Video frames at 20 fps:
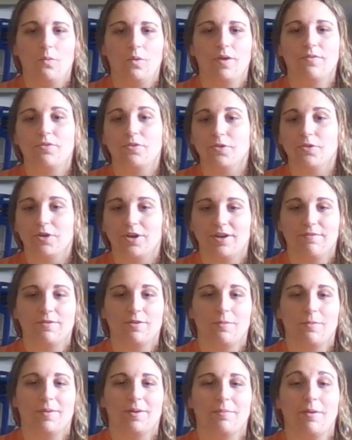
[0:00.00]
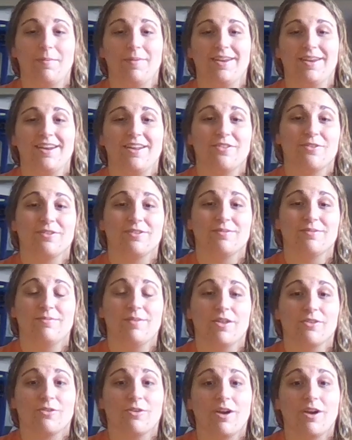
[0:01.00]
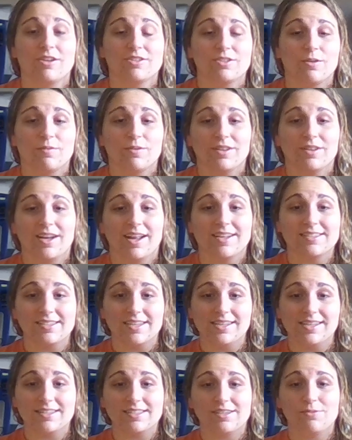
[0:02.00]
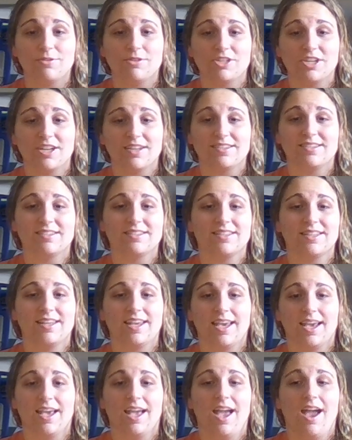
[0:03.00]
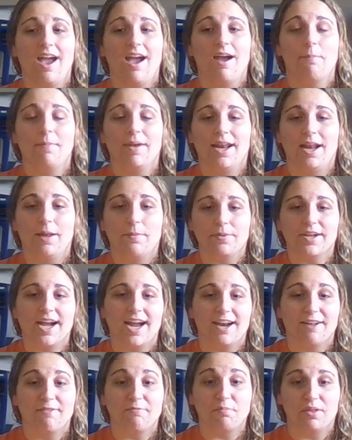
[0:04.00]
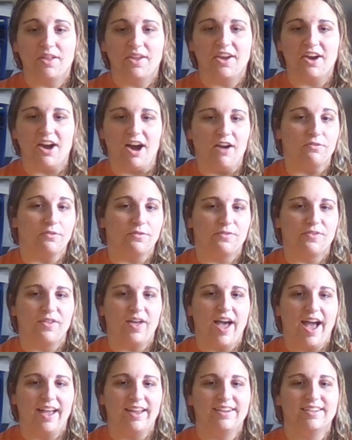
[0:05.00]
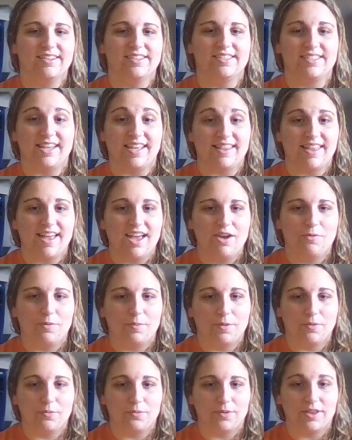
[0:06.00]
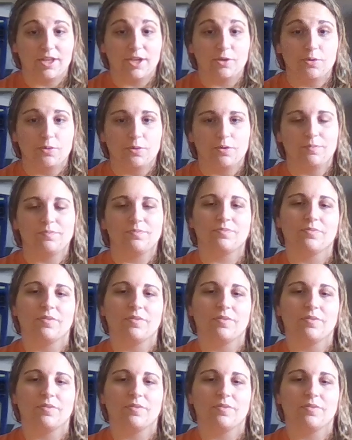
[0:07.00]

If they're gonna film like maybe another crossover the next season with Justice League, being able to kind of play off of that and see that would be really cool.